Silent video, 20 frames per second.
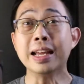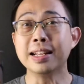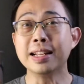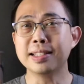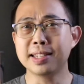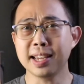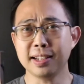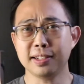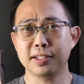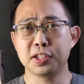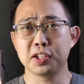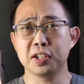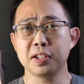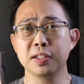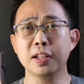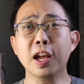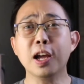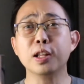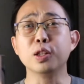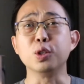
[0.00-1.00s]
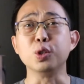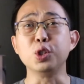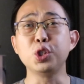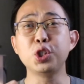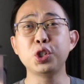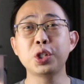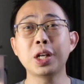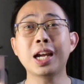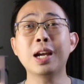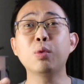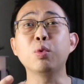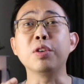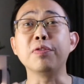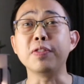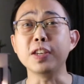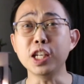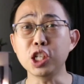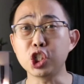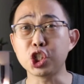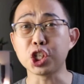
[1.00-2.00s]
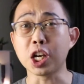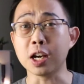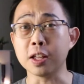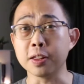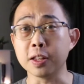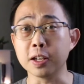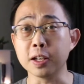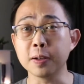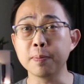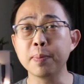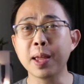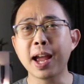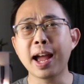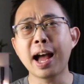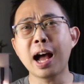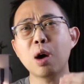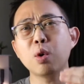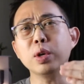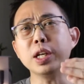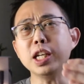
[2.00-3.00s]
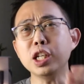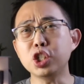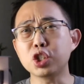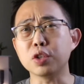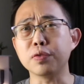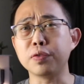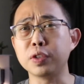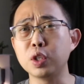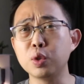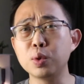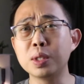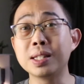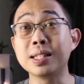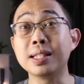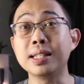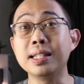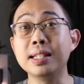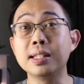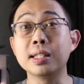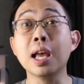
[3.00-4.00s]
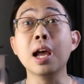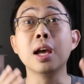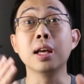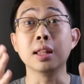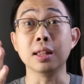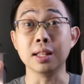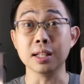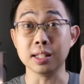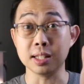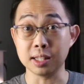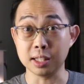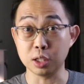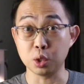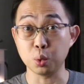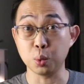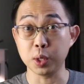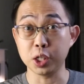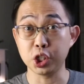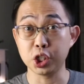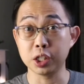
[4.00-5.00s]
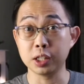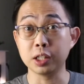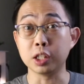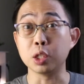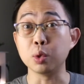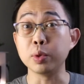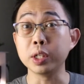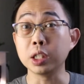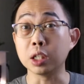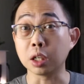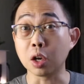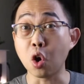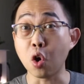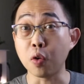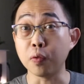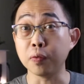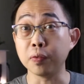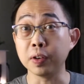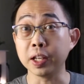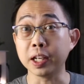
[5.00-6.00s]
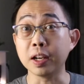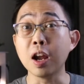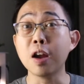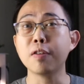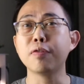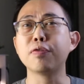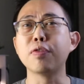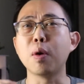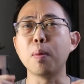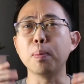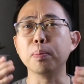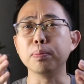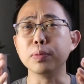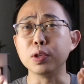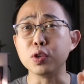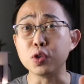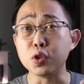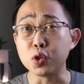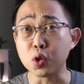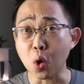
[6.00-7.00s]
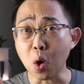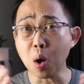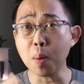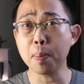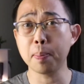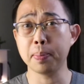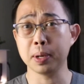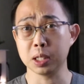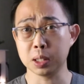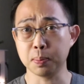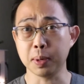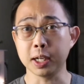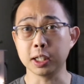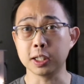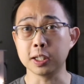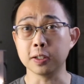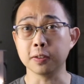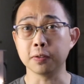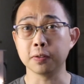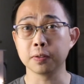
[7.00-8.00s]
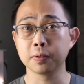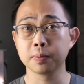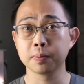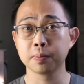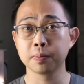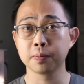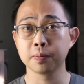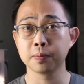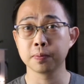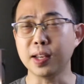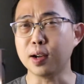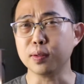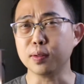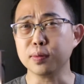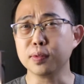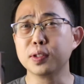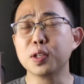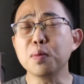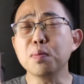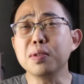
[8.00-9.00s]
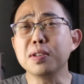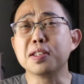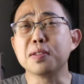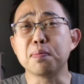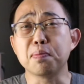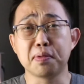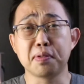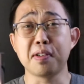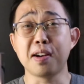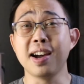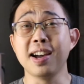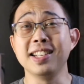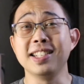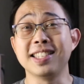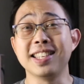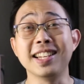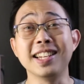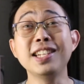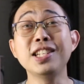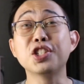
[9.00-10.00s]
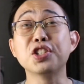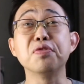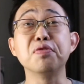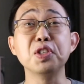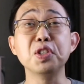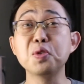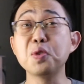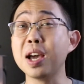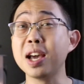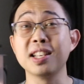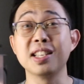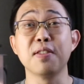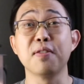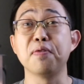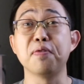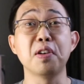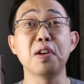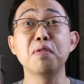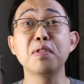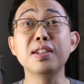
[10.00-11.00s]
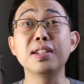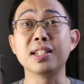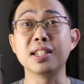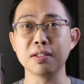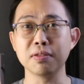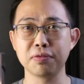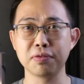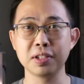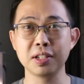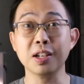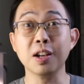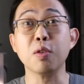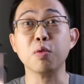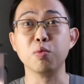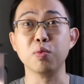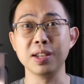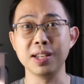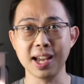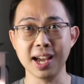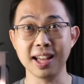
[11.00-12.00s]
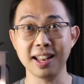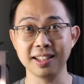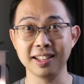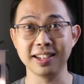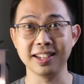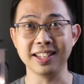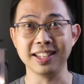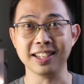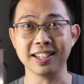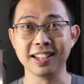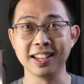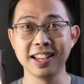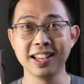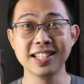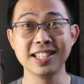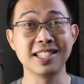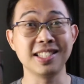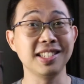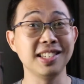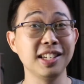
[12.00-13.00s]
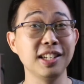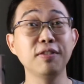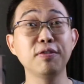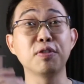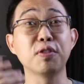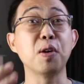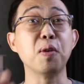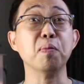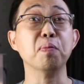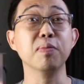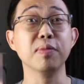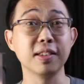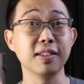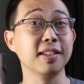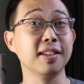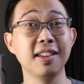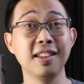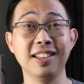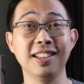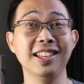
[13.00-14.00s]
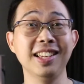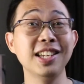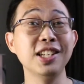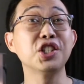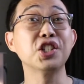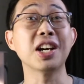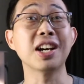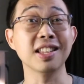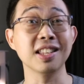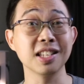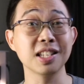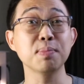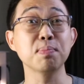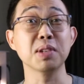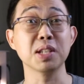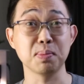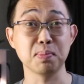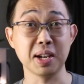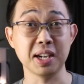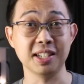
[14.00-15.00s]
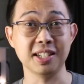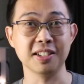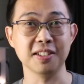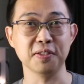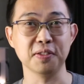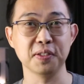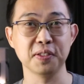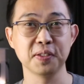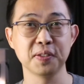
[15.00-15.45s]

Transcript: Take turn to share with each other how each of you sees the situation during the conflict from your perspective. Now, don't be surprised that each of you has a very different reality seeing from each other's perspective,